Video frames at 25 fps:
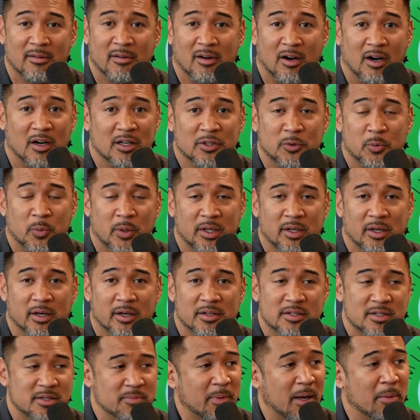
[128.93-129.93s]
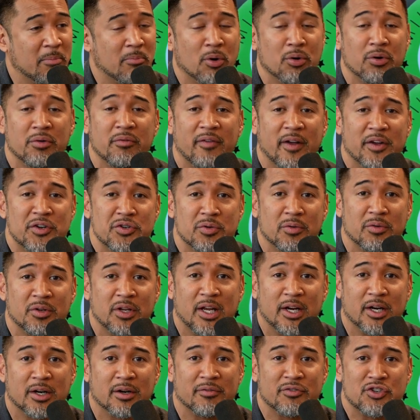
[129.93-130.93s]
all in one year. It's my motivational
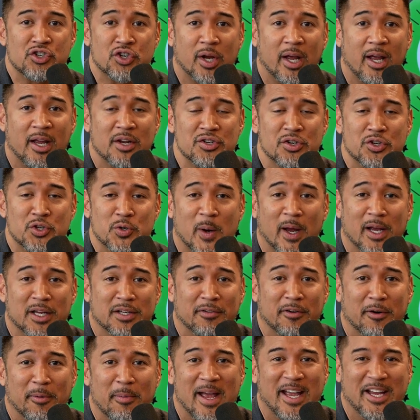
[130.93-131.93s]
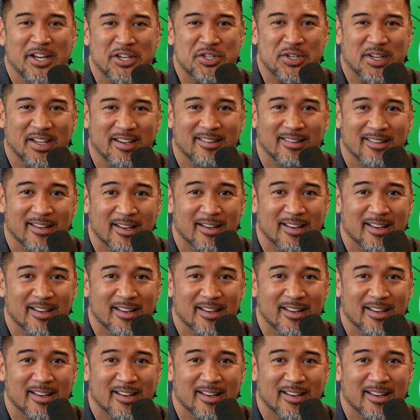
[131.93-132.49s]
year of change and transformation.